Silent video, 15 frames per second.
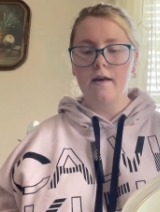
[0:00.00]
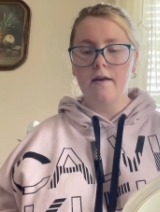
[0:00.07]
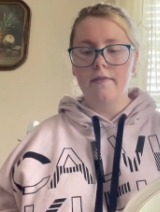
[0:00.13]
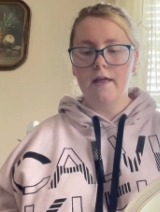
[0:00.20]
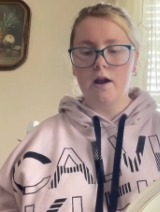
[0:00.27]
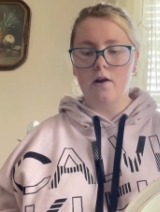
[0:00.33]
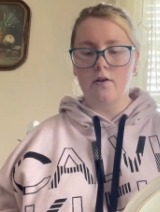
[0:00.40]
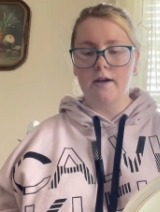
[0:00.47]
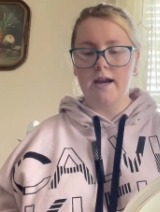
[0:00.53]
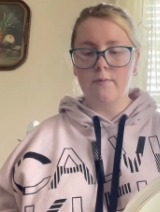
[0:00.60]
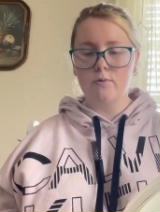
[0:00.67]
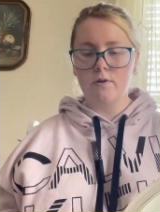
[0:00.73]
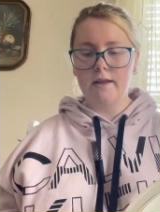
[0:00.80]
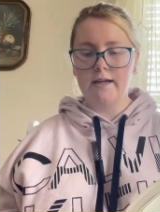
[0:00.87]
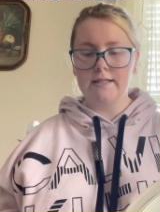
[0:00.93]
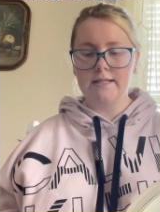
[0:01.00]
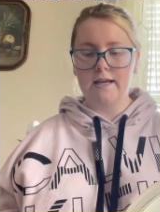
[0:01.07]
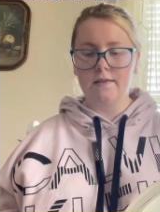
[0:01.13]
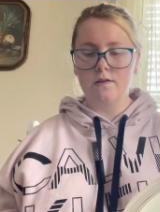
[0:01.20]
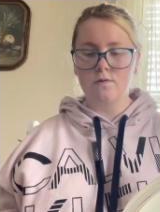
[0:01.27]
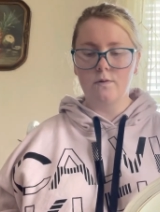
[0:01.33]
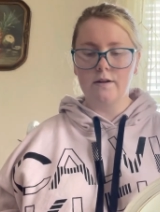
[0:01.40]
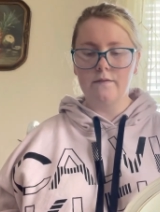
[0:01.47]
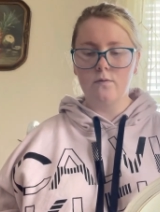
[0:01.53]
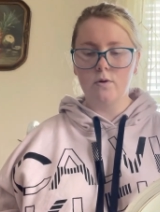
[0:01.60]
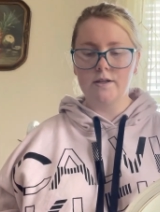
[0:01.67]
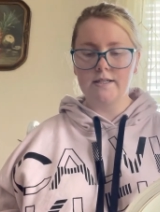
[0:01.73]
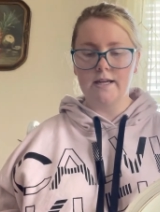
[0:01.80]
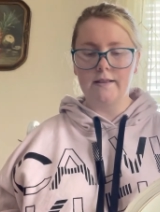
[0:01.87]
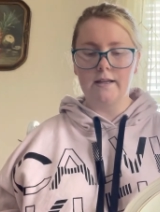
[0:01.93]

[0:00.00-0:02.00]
that on April 18th, 2014,